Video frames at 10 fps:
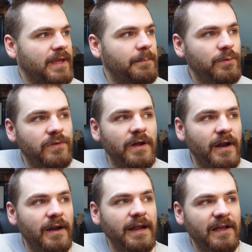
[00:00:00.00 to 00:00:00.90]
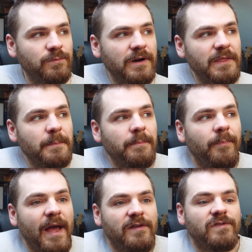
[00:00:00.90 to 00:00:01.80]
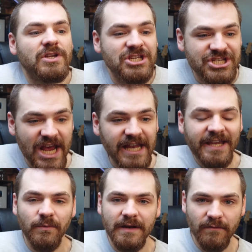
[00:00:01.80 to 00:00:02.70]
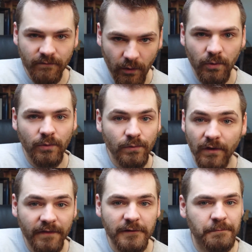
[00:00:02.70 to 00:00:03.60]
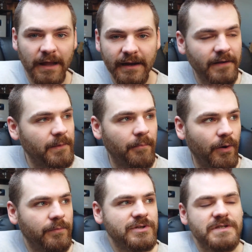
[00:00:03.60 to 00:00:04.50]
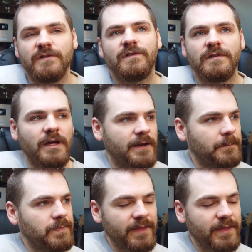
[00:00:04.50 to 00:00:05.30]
And Putri Ariani has one of the best genuine vocals on this planet at the moment. She's stunning.